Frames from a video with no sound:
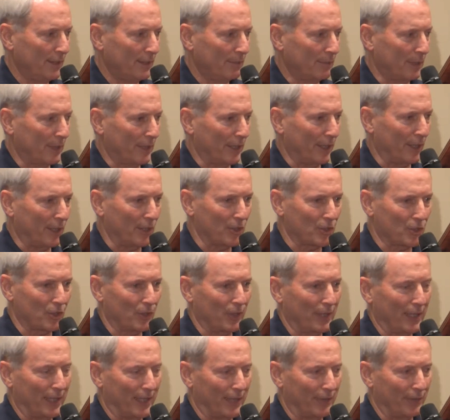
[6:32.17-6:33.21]
but they
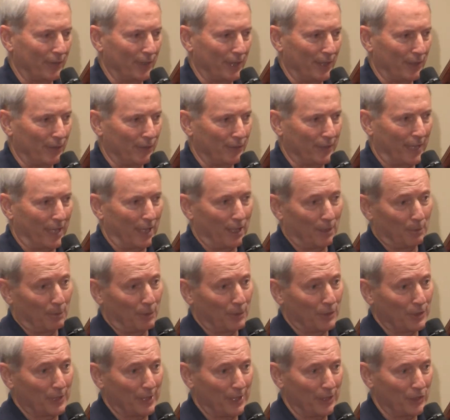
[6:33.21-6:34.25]
also have the
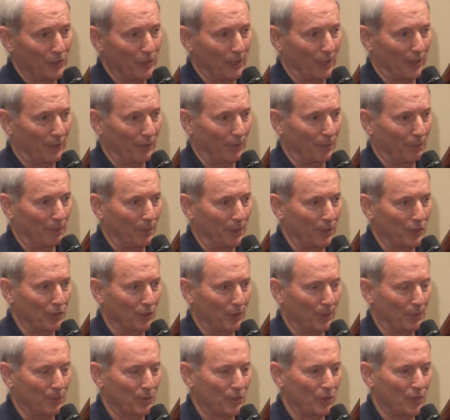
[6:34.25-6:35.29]
infallible teaching of the
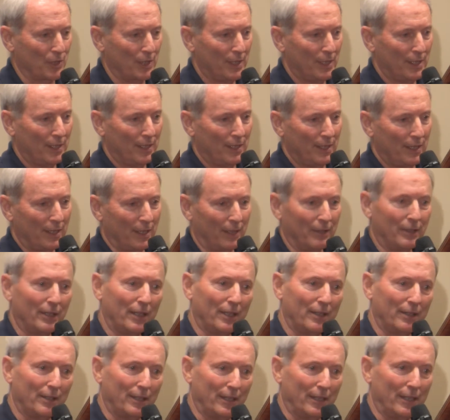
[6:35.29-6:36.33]
bishops and
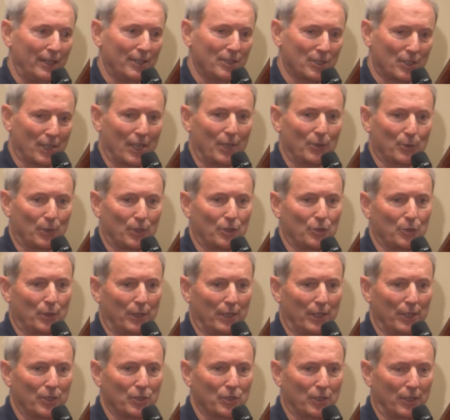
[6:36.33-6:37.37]
then the sacred
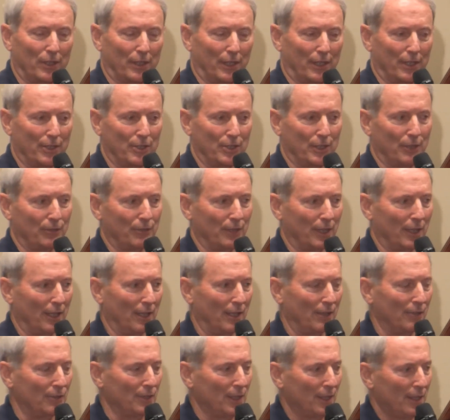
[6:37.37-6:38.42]
tradition that has
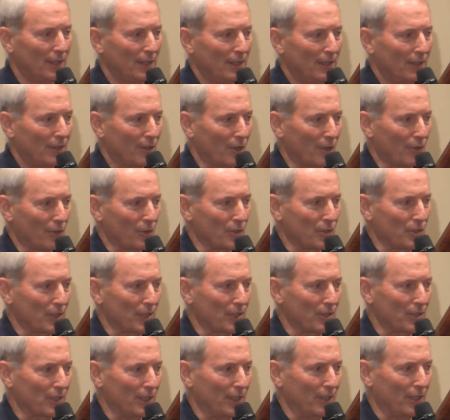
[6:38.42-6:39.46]
evolved over
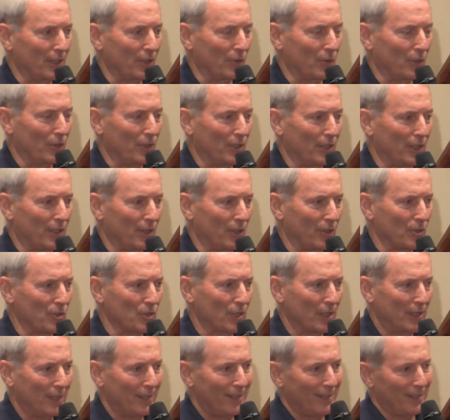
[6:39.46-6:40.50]
1600
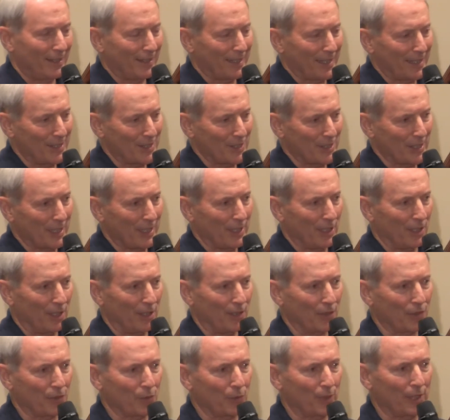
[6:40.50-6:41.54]
years. They say
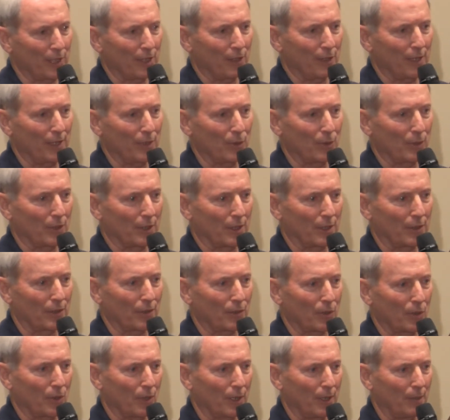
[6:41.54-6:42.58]
all three are equal in
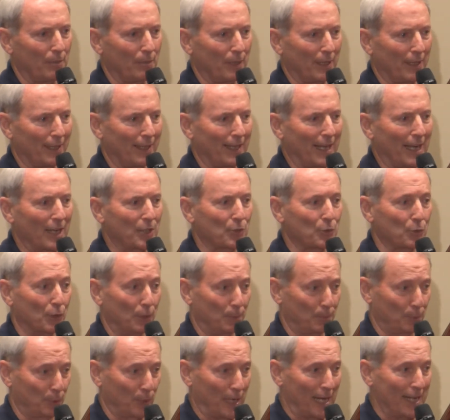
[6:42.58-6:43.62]
authority, but in
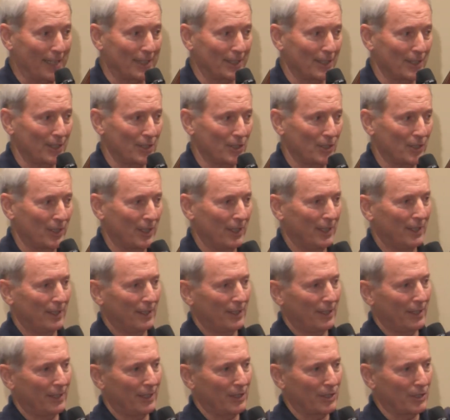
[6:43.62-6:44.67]
actual practice,
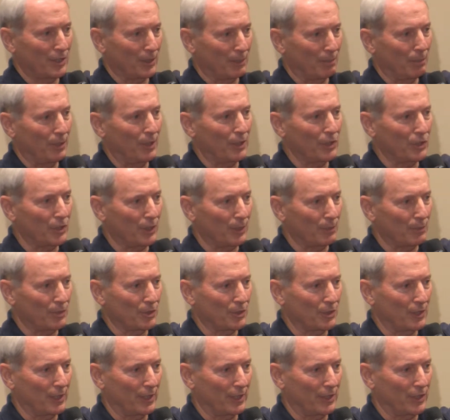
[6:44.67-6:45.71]
it's the
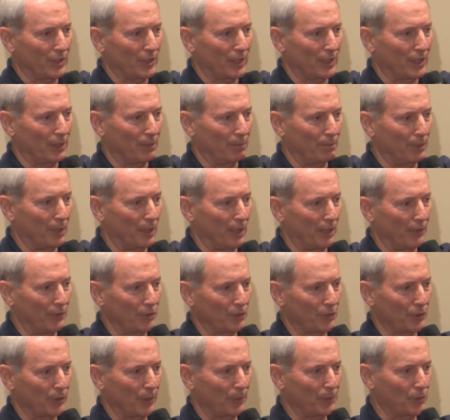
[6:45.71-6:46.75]
bishops that sit above
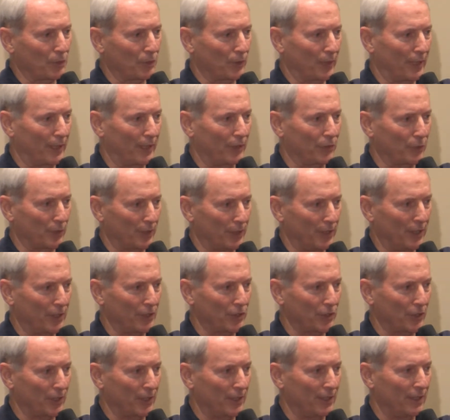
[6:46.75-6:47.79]
scripture and
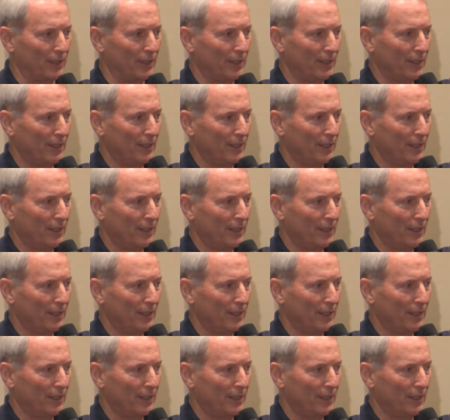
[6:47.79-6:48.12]
tradition,